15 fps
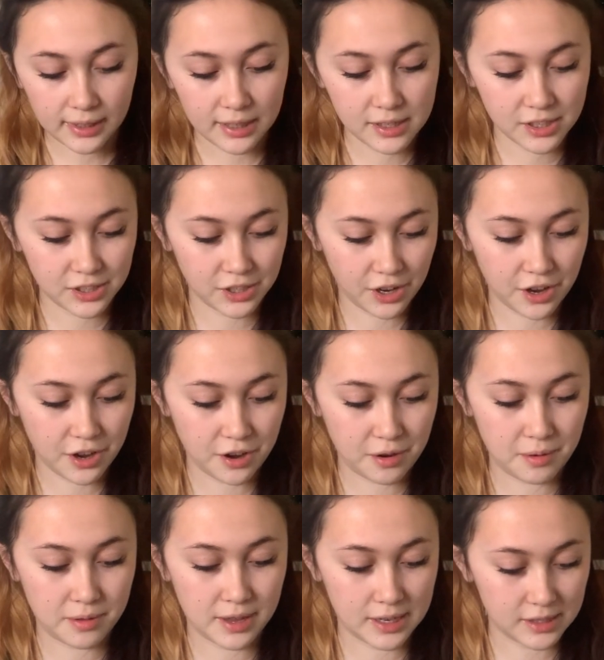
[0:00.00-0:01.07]

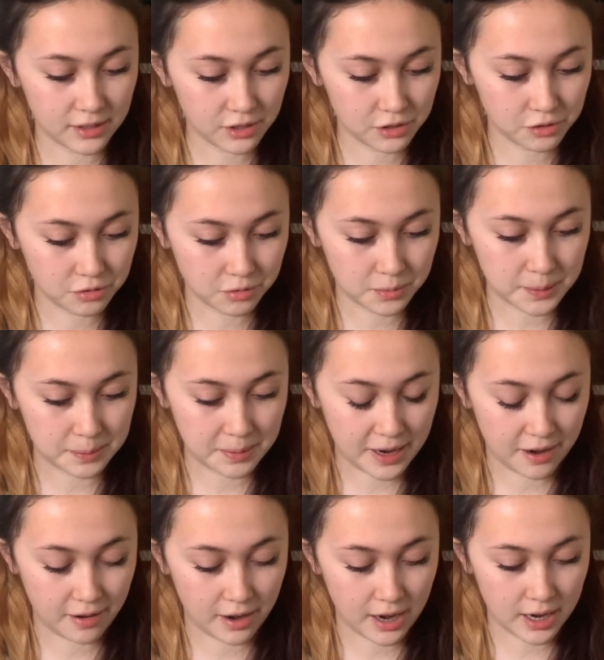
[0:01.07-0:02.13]
So that's the strawberry
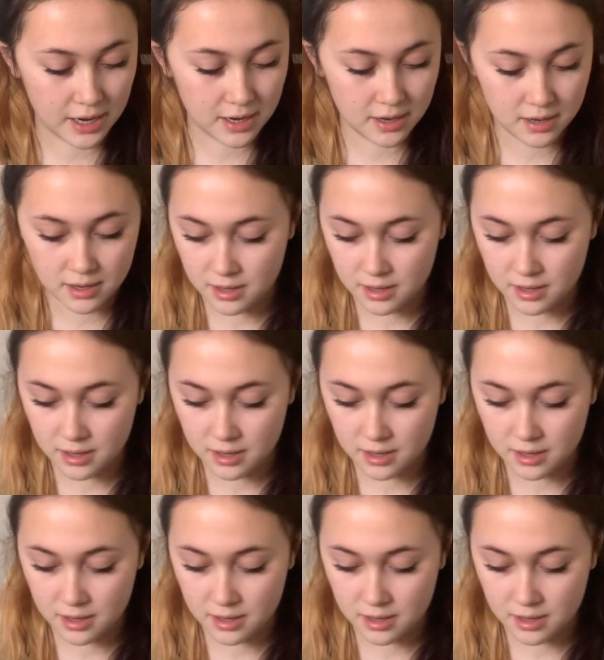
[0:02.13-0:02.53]
beret.